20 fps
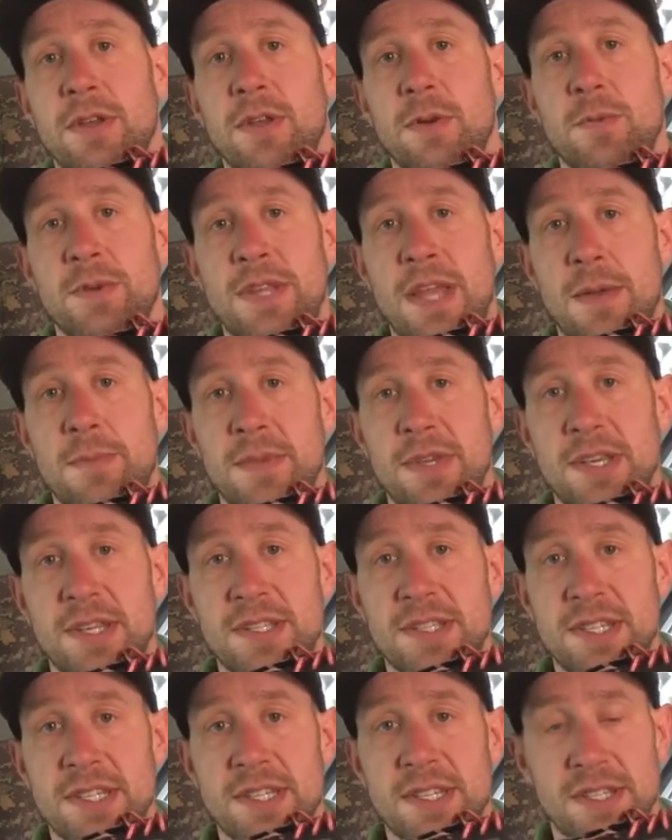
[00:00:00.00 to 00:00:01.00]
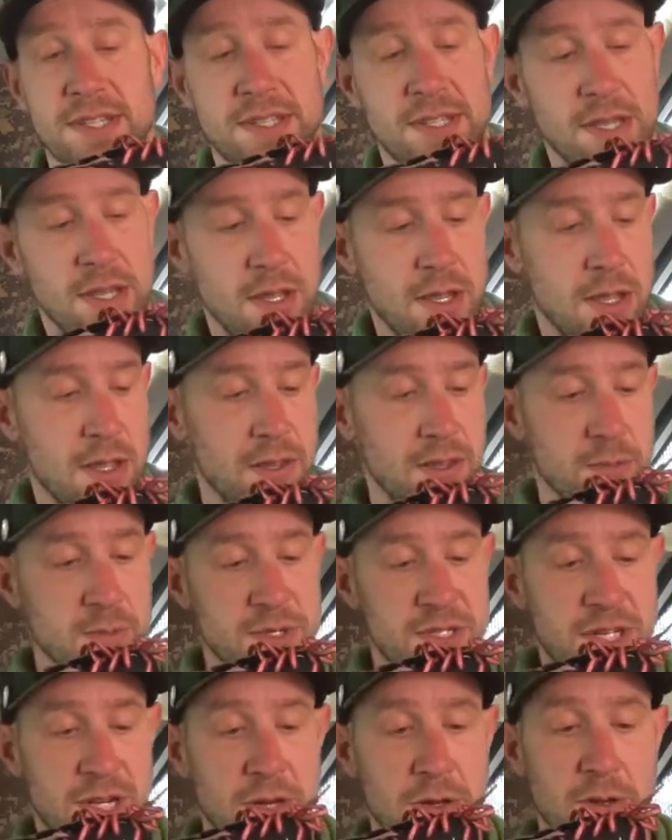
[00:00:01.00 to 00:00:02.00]
What that means is the
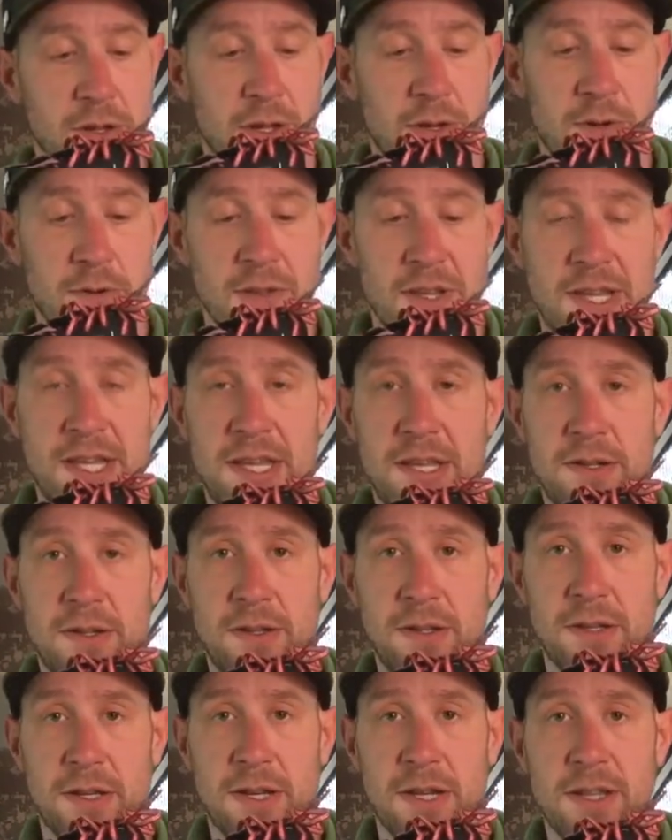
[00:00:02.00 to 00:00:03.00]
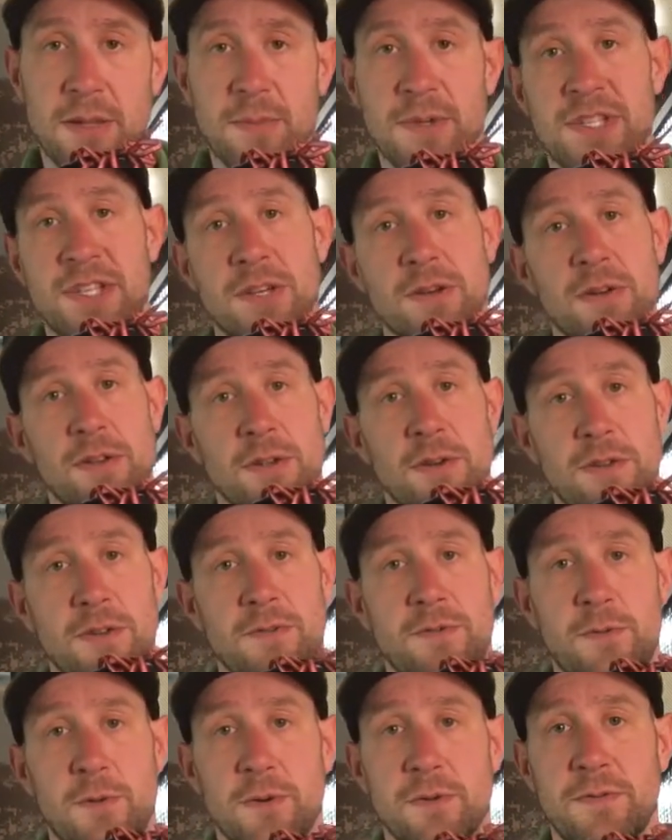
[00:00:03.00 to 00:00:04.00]
material under the heel and the material under the
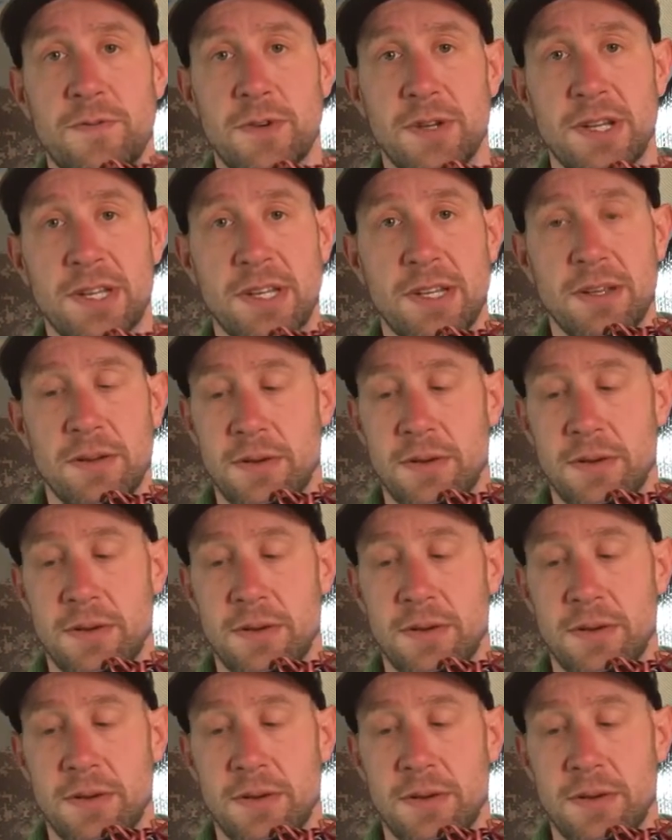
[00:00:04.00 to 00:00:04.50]
forefoot,